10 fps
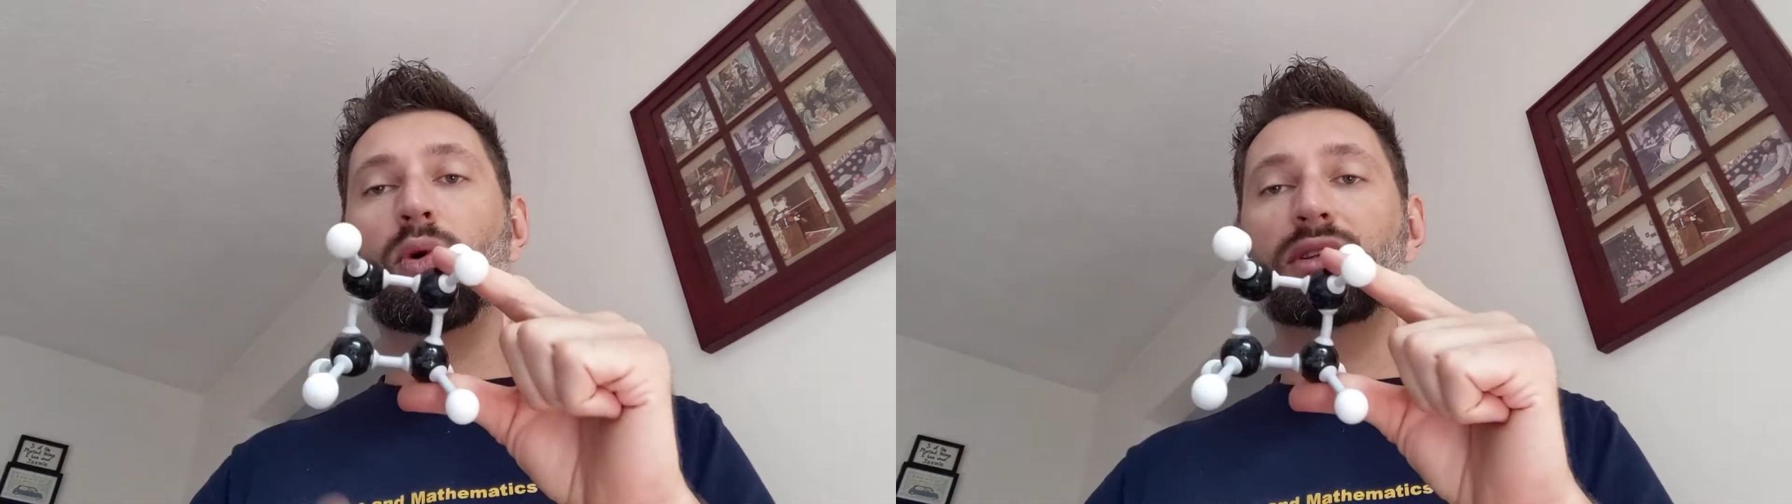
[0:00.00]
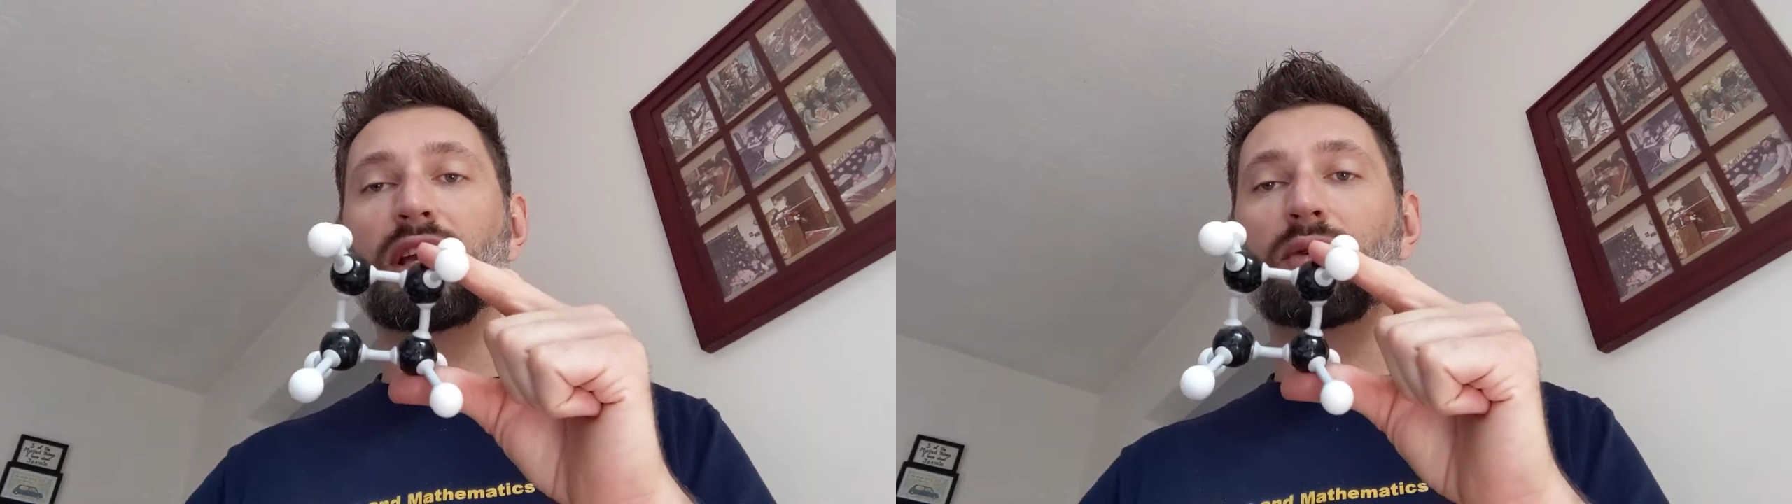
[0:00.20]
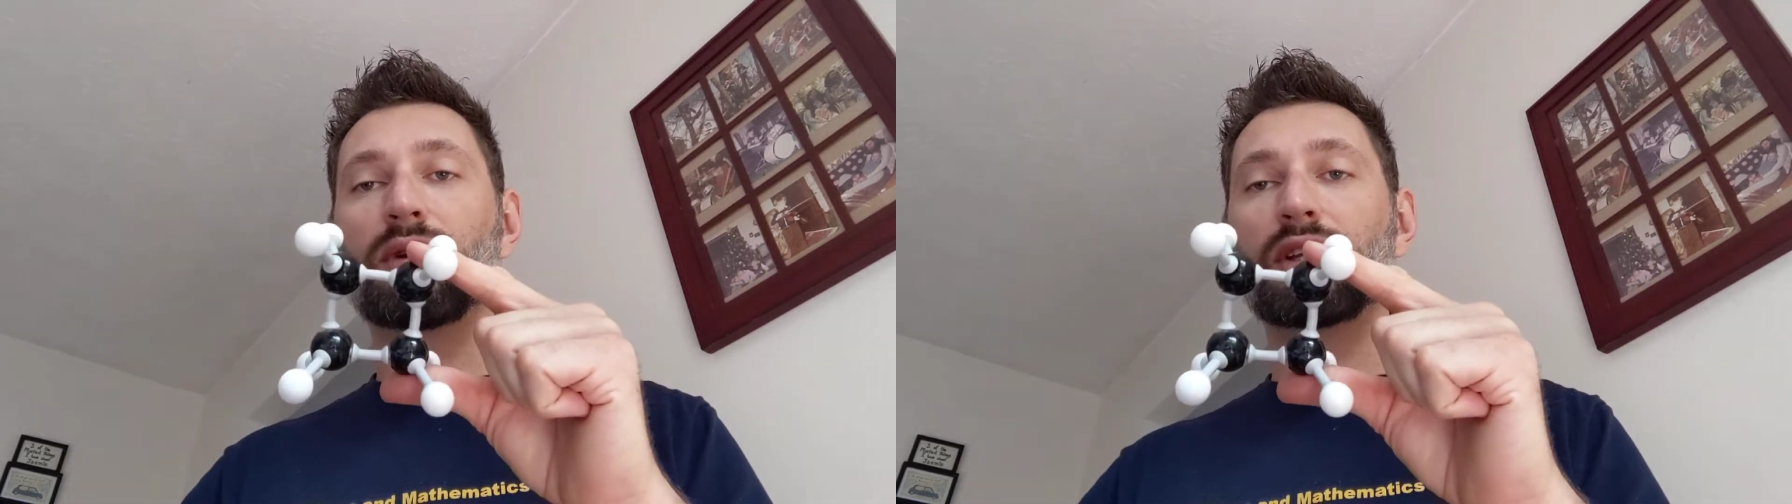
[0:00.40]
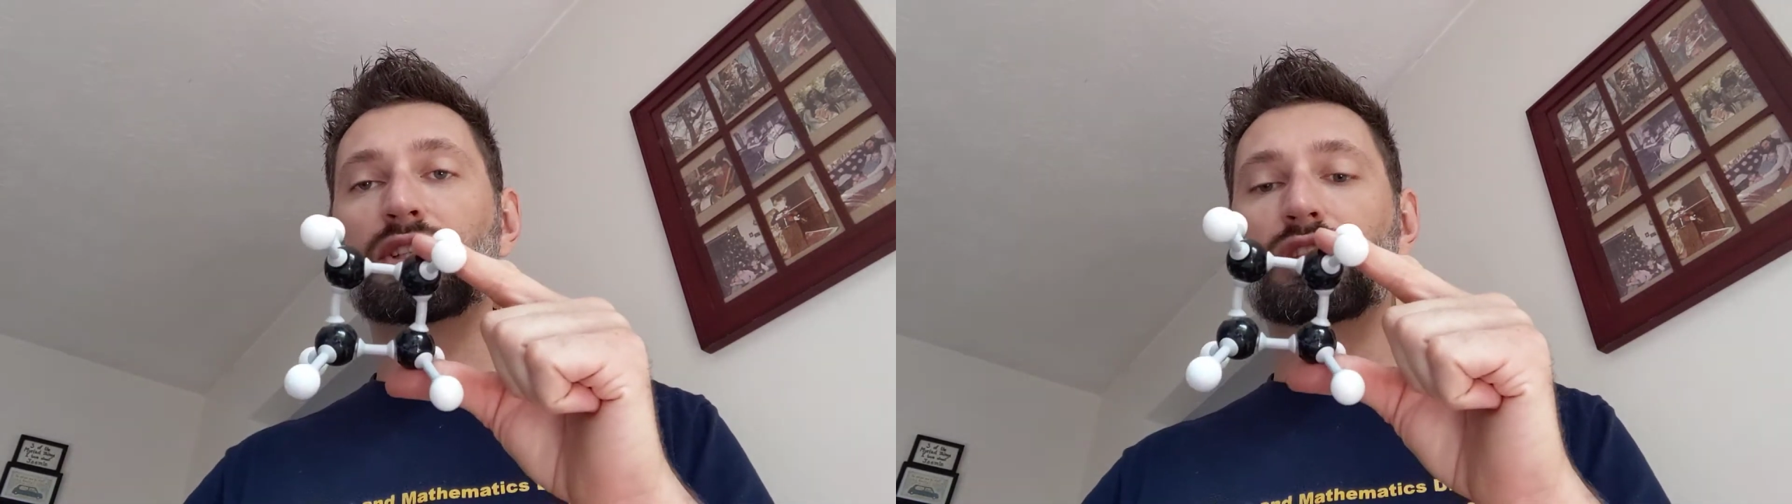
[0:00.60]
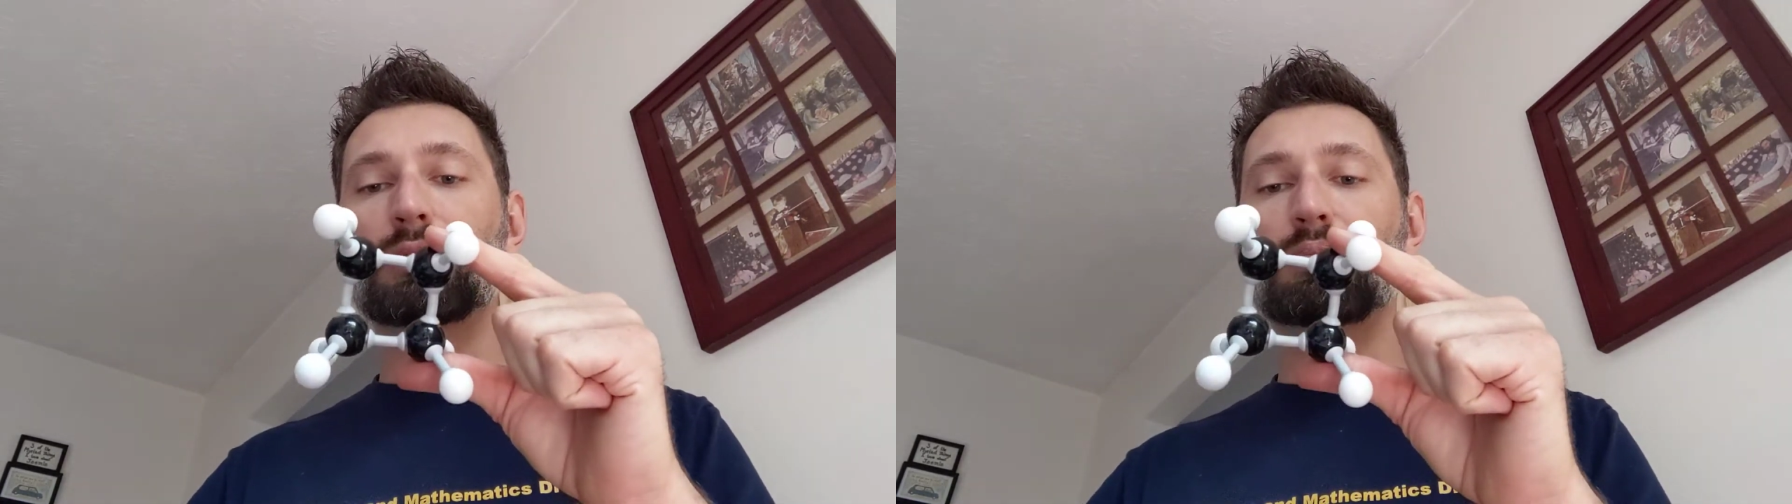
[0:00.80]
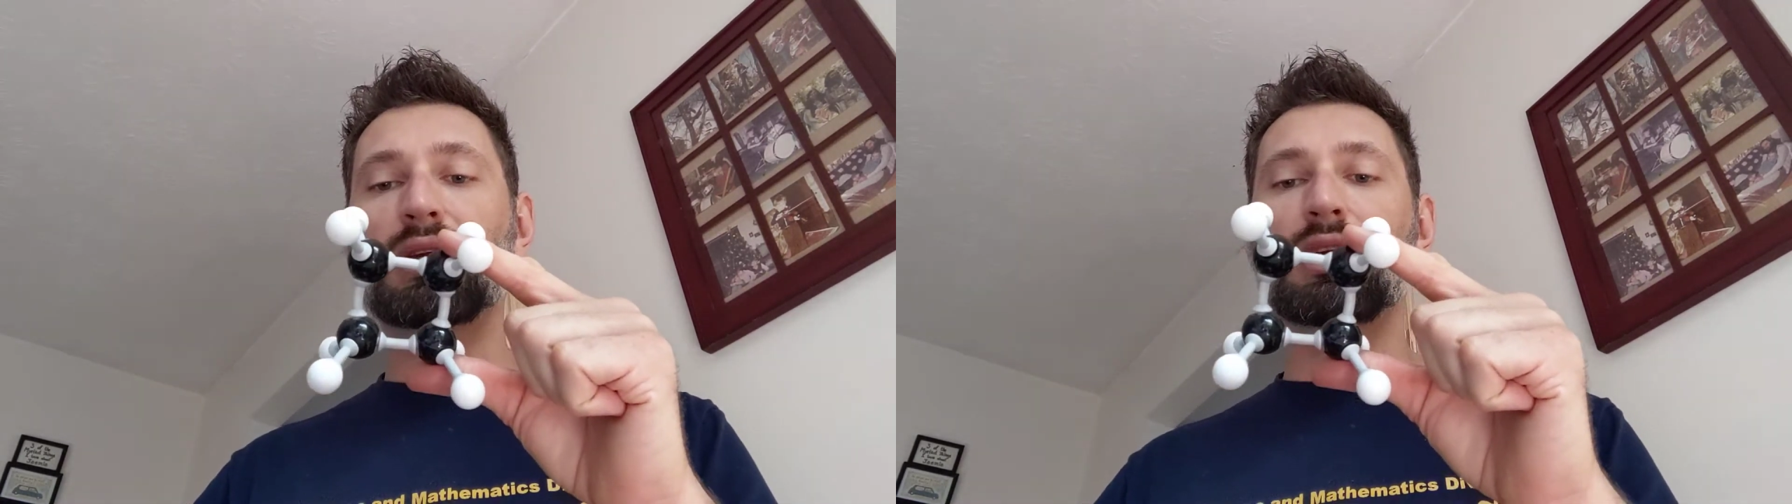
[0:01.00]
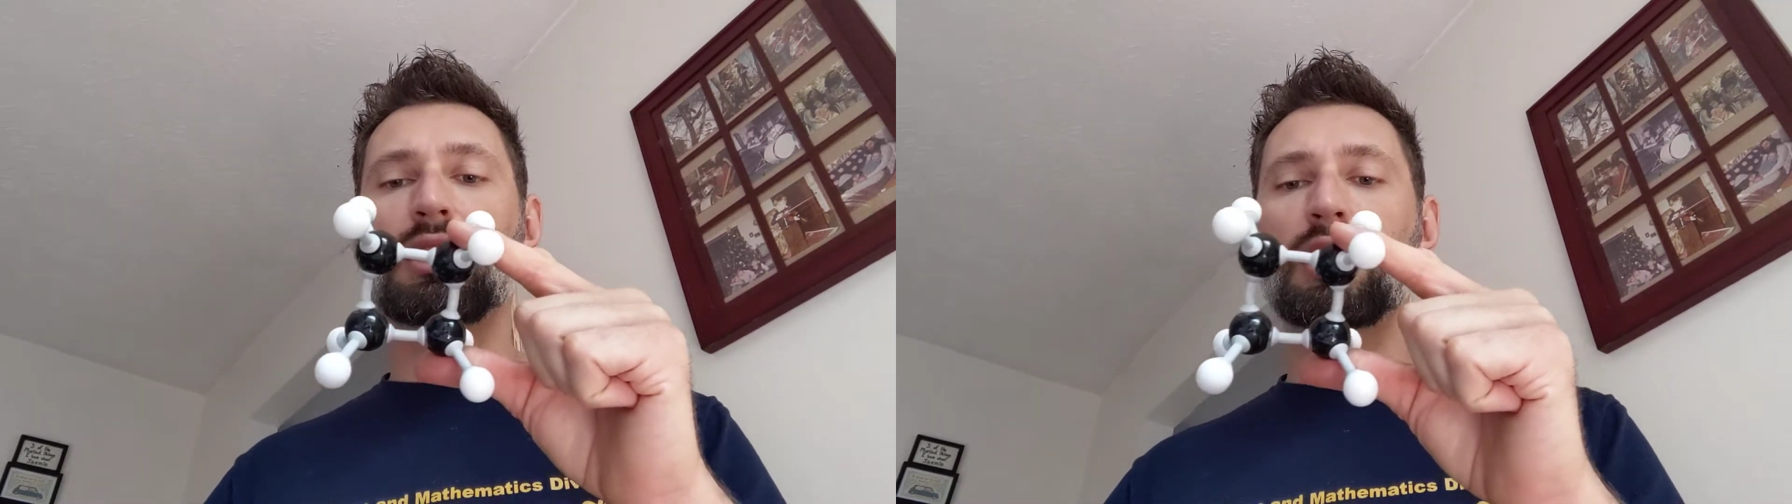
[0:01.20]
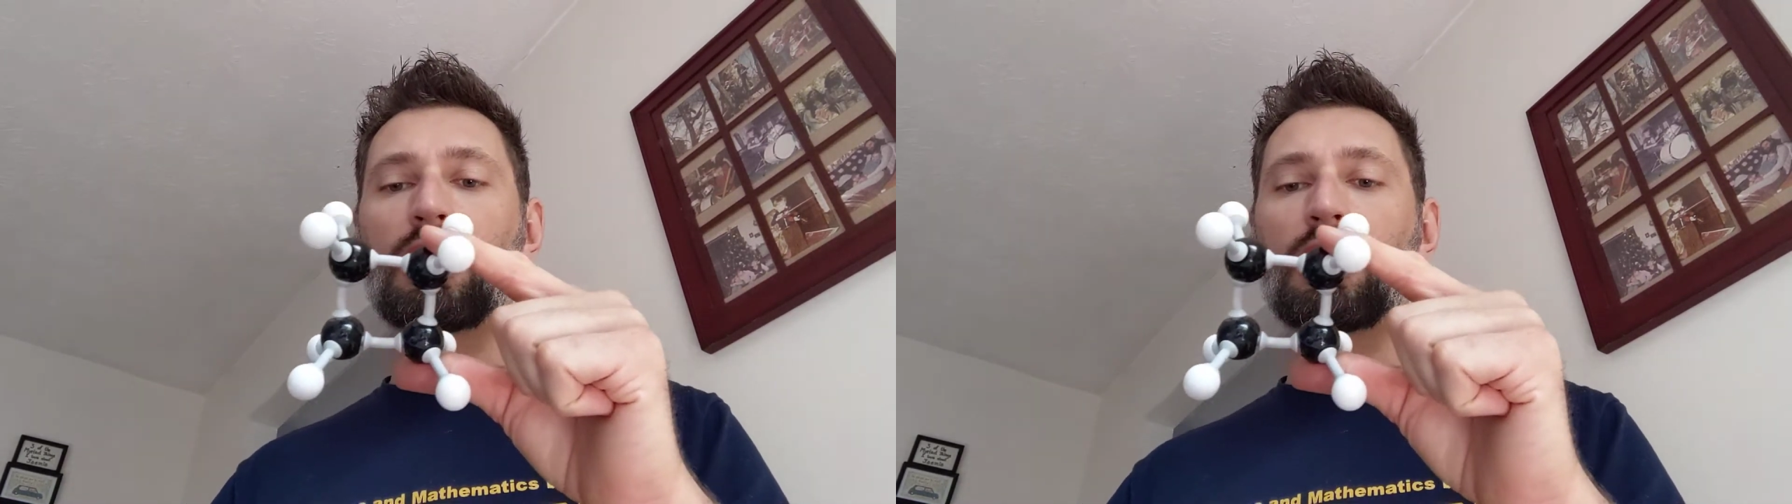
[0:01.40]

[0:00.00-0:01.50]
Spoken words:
what they really should be.